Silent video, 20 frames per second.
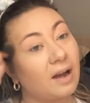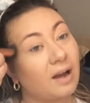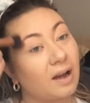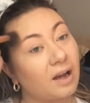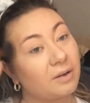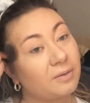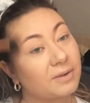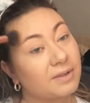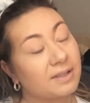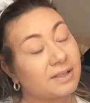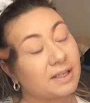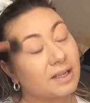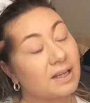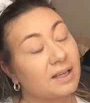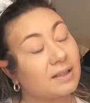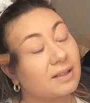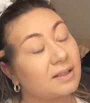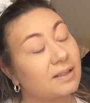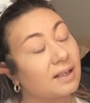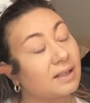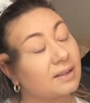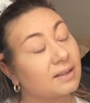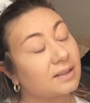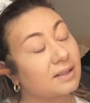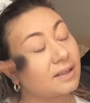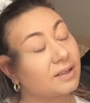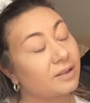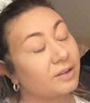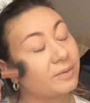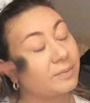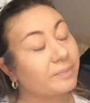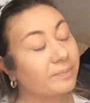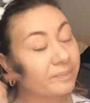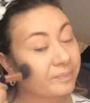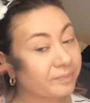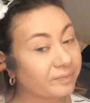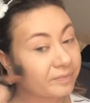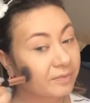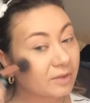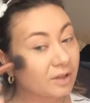I would say get the
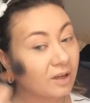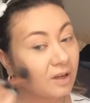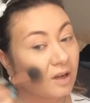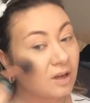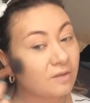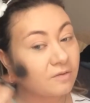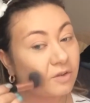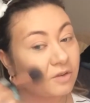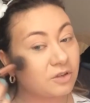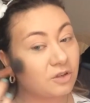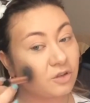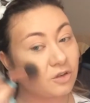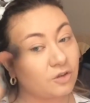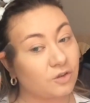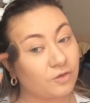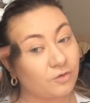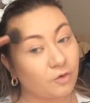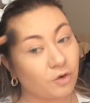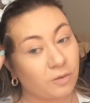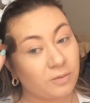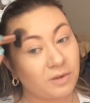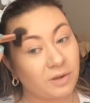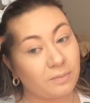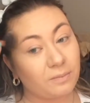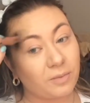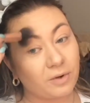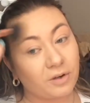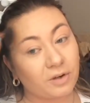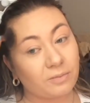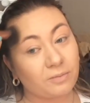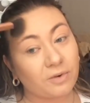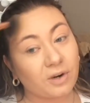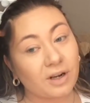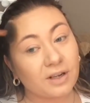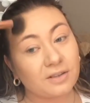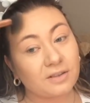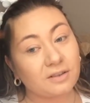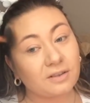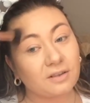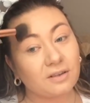Physicians Formula Butter
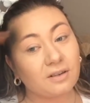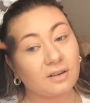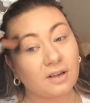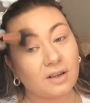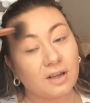Bronzer.